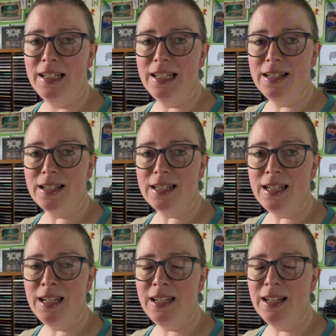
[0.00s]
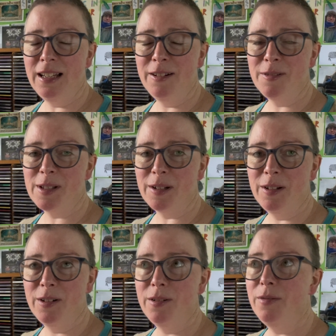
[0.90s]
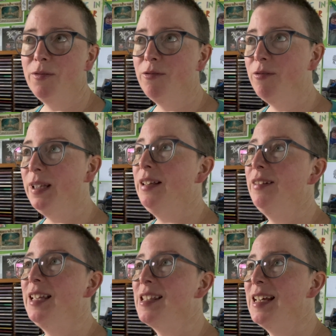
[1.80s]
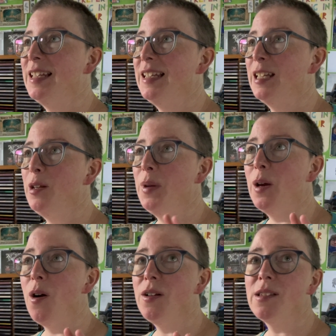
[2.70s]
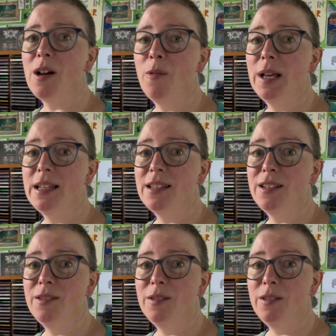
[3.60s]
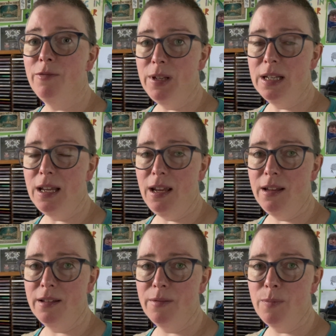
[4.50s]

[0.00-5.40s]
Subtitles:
in Dundee. It was a really, really exciting day because I went to the V&A